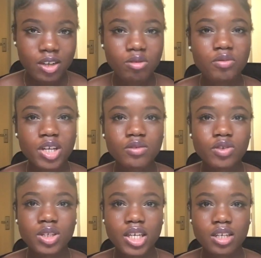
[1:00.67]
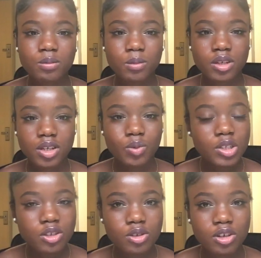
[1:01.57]
You revise through your textbook,
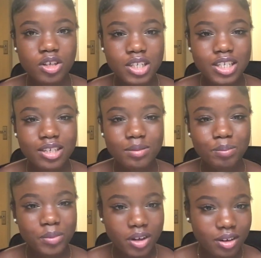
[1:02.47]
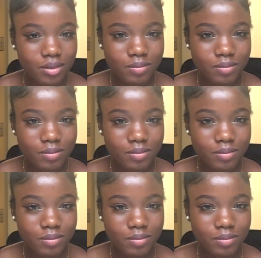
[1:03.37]
which is good, but